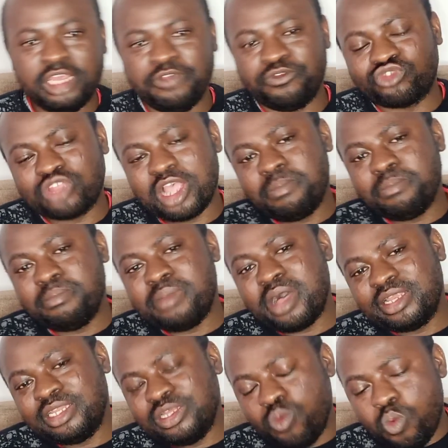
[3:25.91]
if
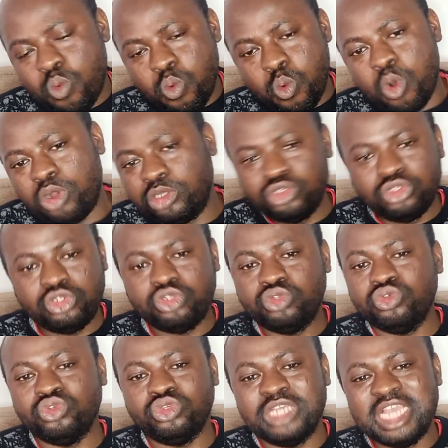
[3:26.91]
somebody want
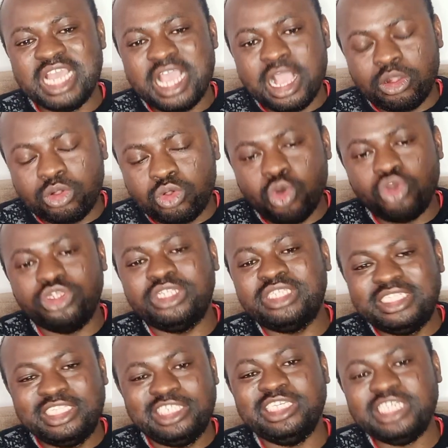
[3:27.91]
to
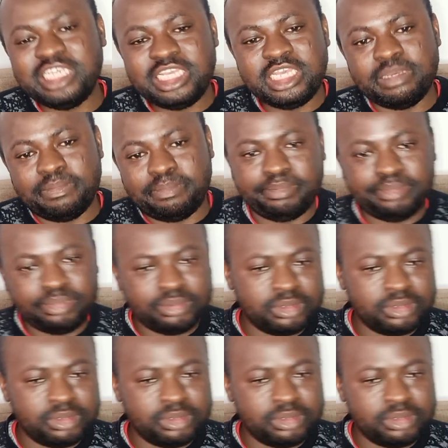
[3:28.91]
go deep